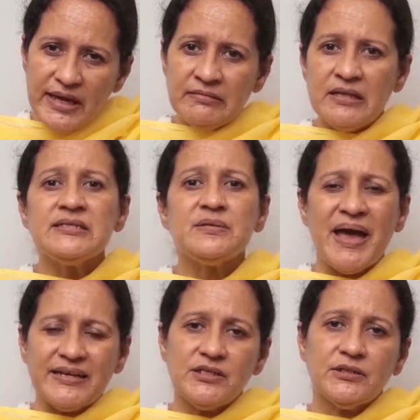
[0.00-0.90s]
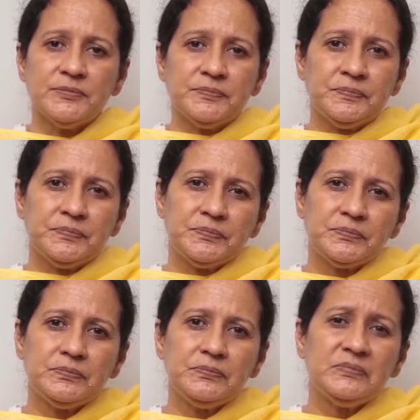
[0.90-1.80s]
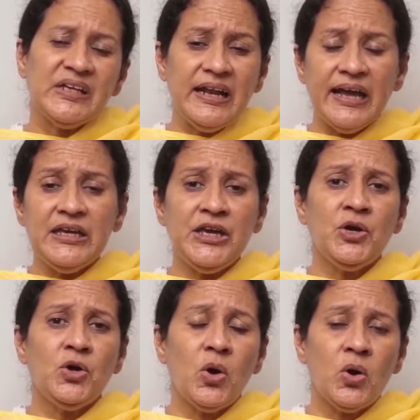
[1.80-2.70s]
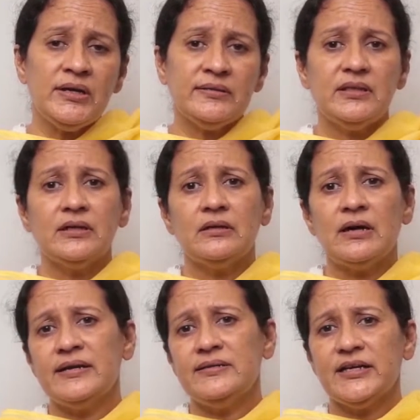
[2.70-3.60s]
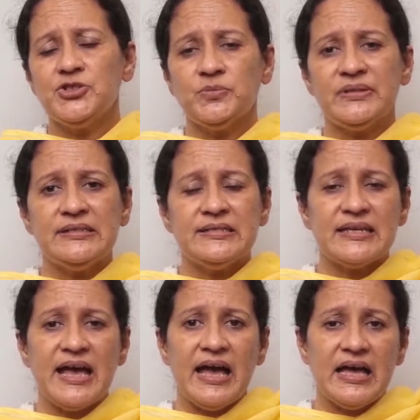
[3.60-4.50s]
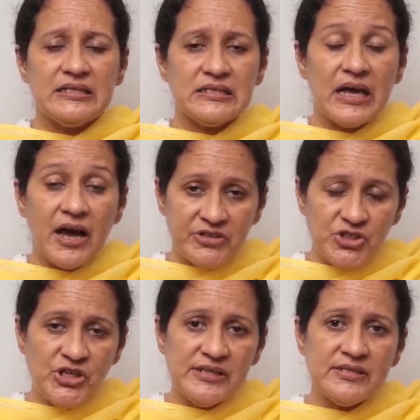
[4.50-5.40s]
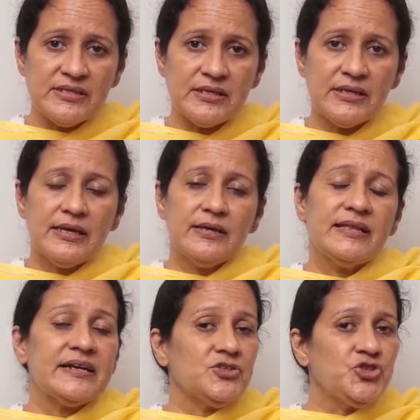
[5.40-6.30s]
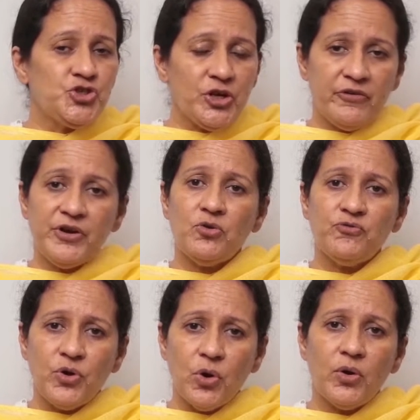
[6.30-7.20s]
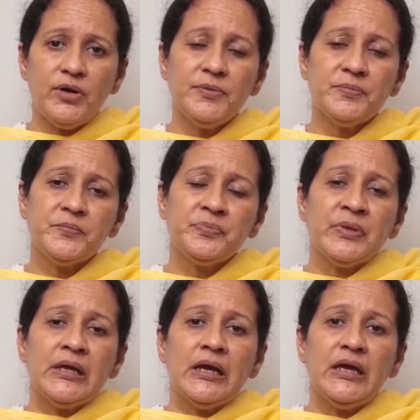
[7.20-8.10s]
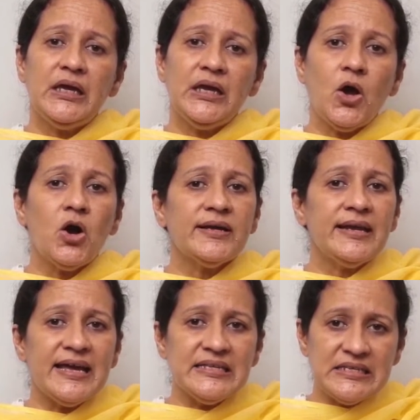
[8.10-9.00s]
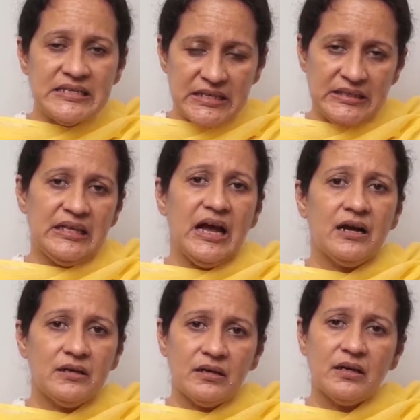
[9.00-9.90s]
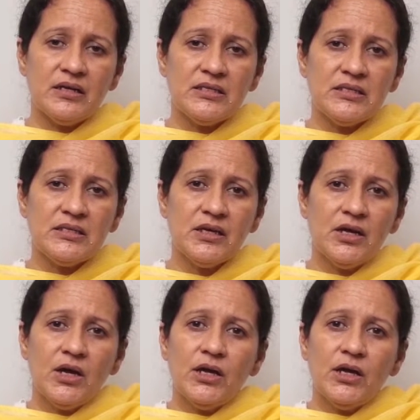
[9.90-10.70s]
in this matter. Like he called the untouchables as Harijans, that is children of God. He organized satyagrahas